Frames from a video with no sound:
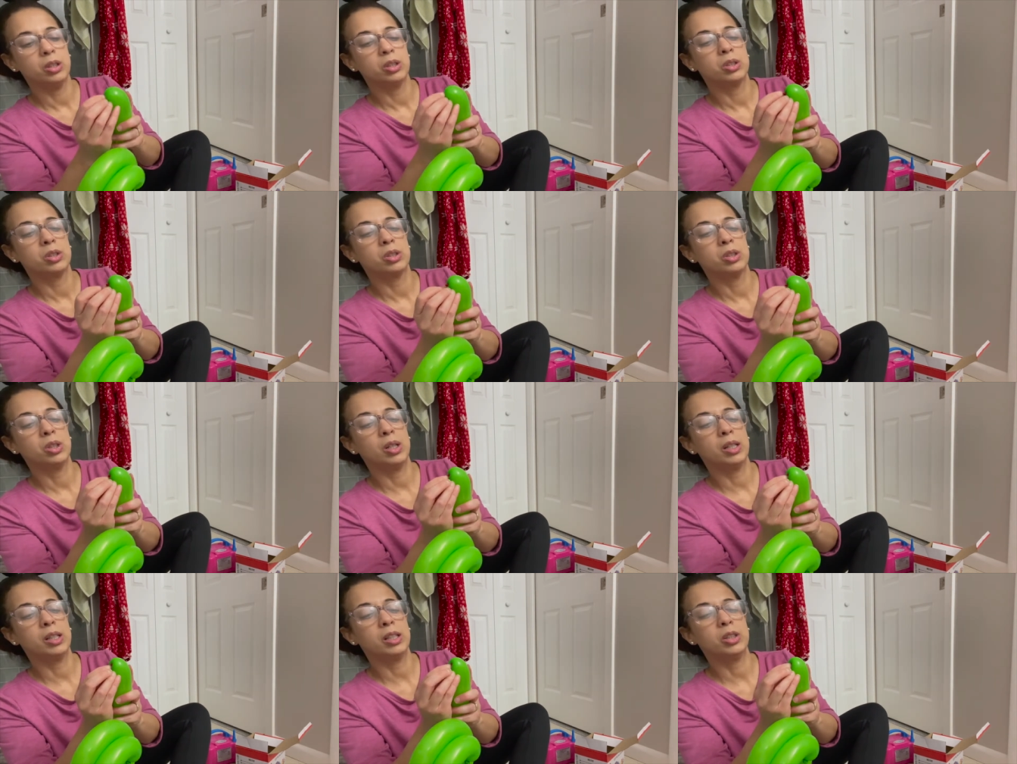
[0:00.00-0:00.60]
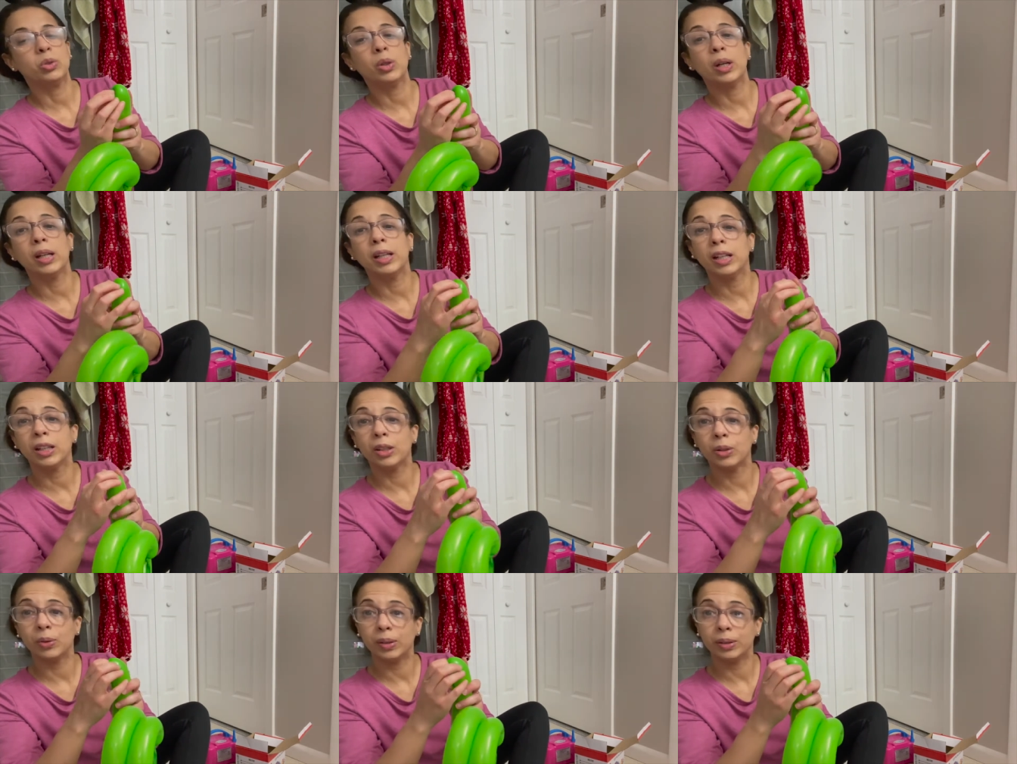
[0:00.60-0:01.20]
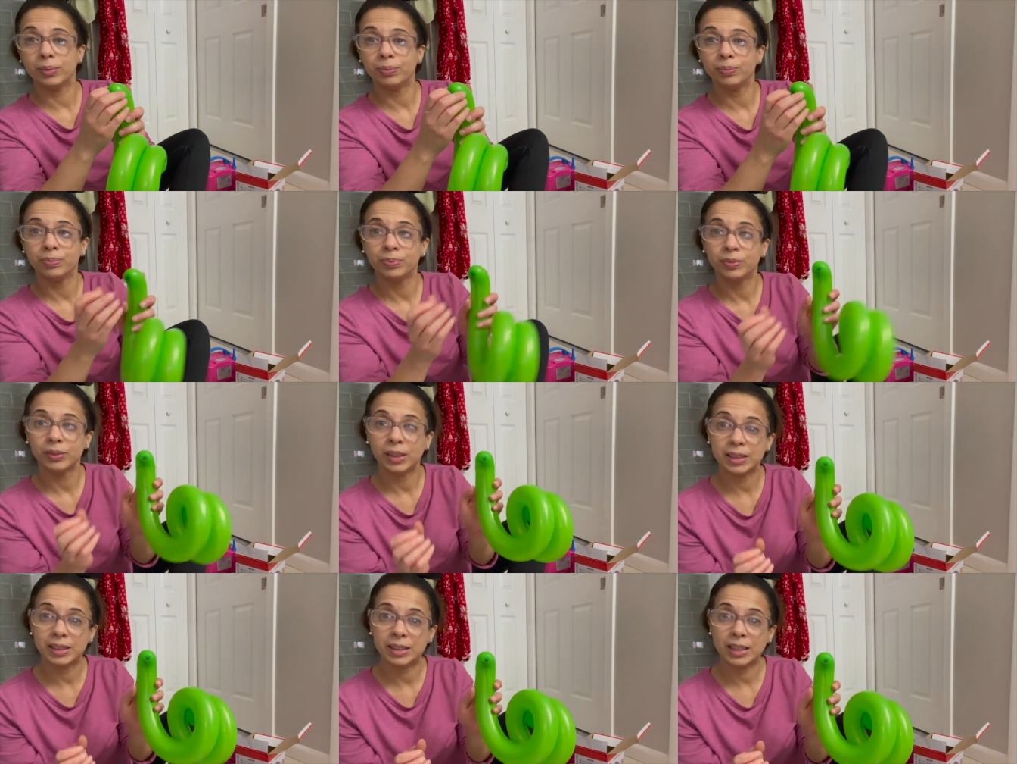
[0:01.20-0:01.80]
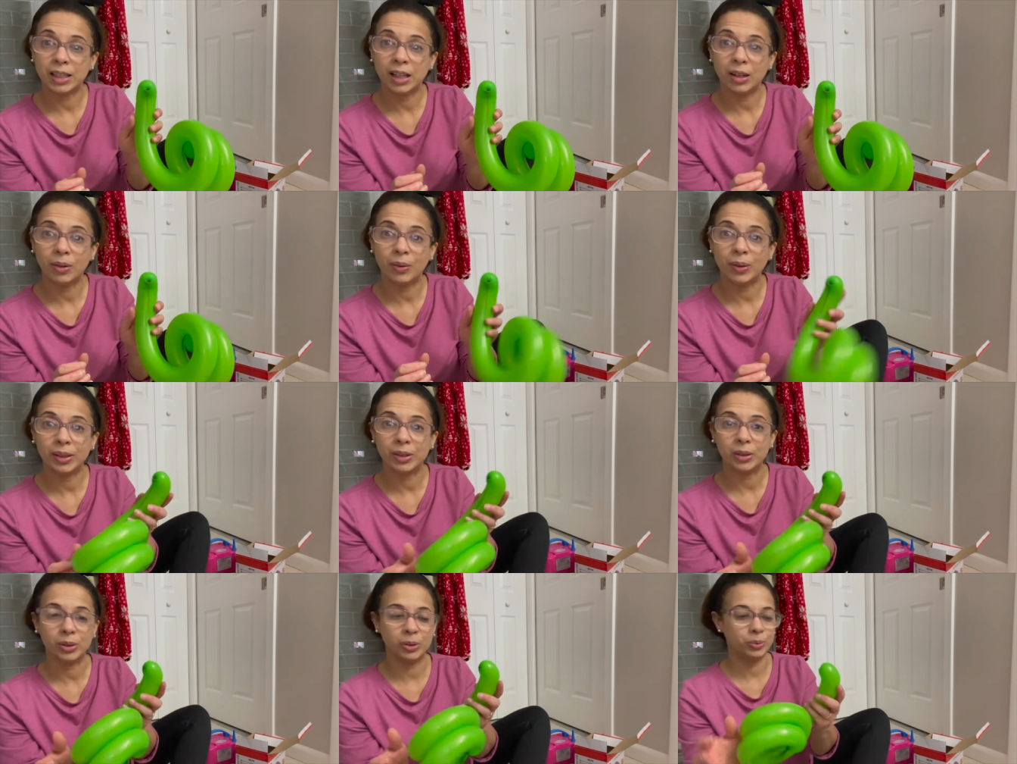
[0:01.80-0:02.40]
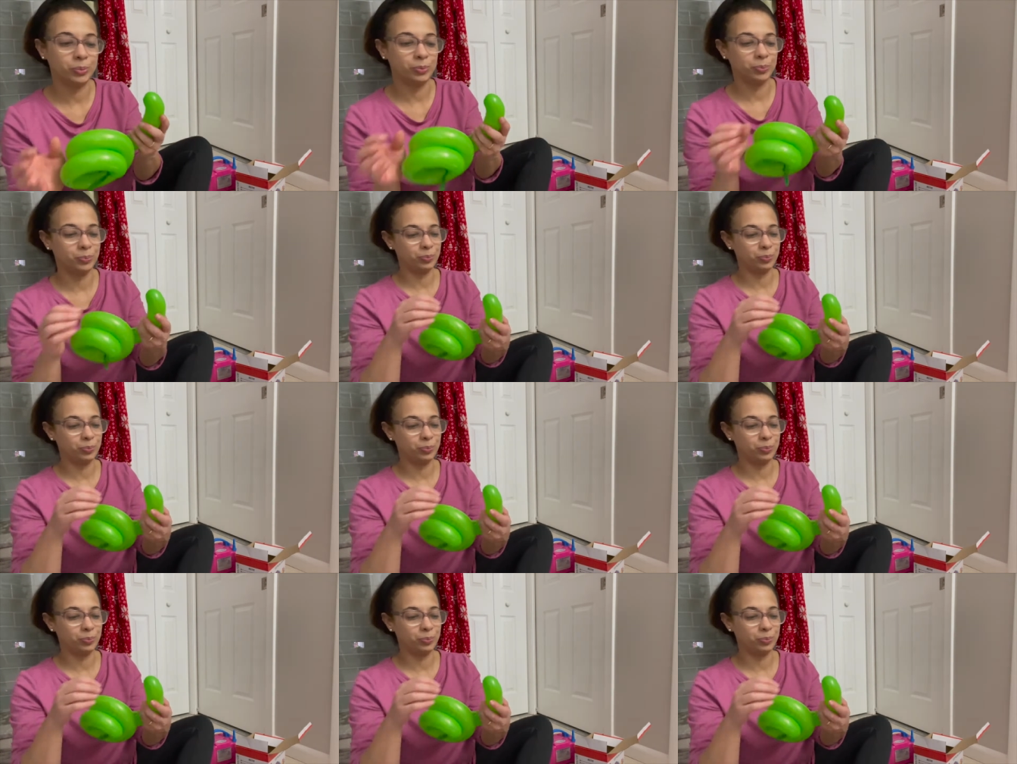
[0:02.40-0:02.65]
So I'm gonna try another one. Let's see how I do.